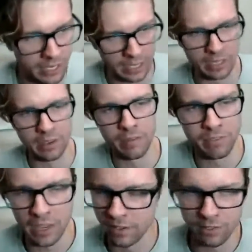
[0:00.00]
and I
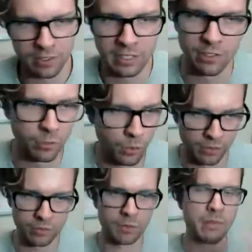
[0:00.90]
found it just
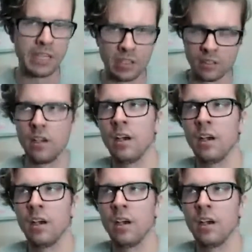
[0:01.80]
works for me.